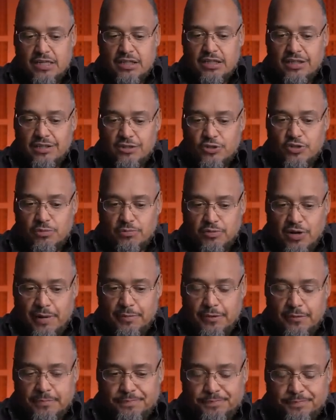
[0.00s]
Here's the
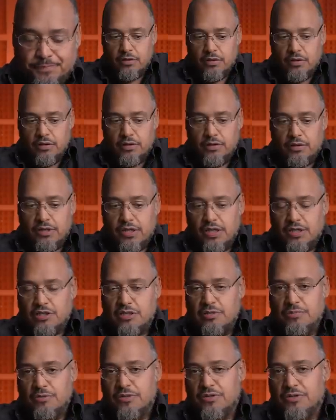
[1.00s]
problem. Your
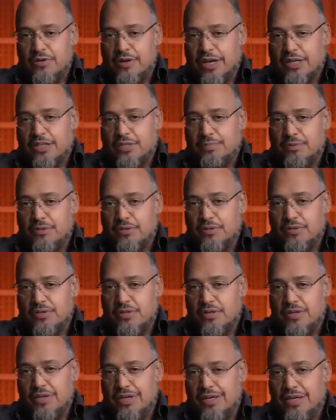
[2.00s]
customers are experts
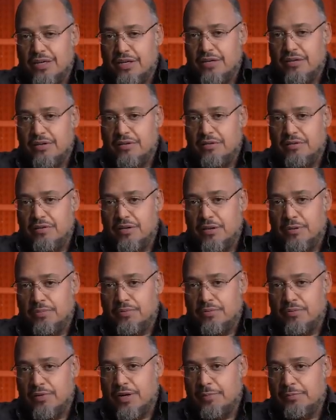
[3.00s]
in their
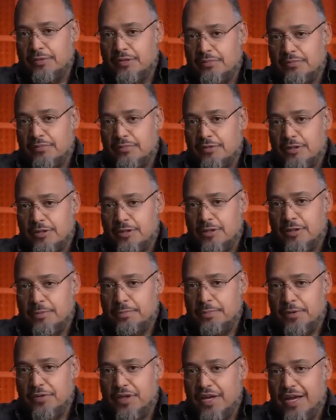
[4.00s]
problem,
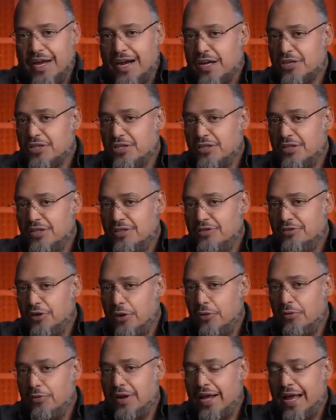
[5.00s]
but they actually
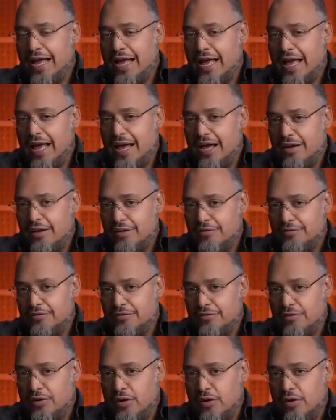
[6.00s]
don't have
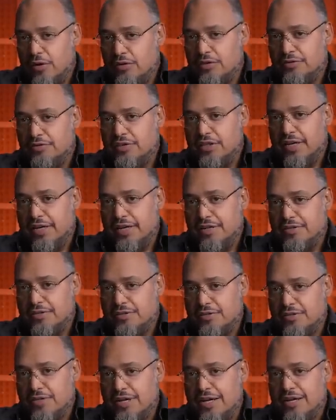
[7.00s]
all of the
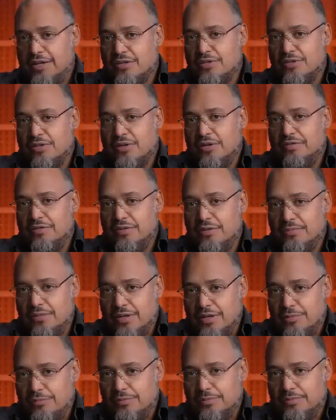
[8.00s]
answers on how to solve their
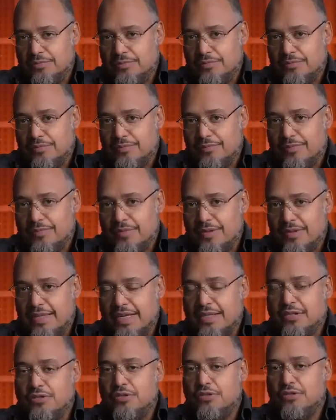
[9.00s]
problem.
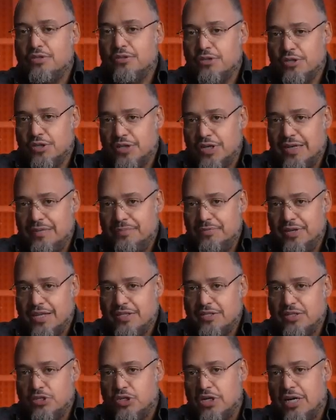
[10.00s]
That's your job.
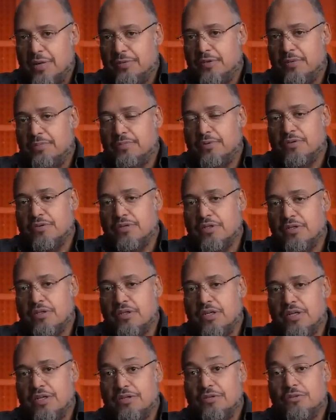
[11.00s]
That's the job of the person
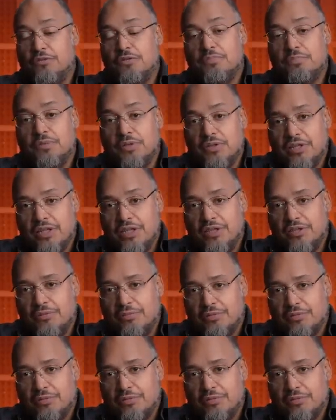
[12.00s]
who's building a new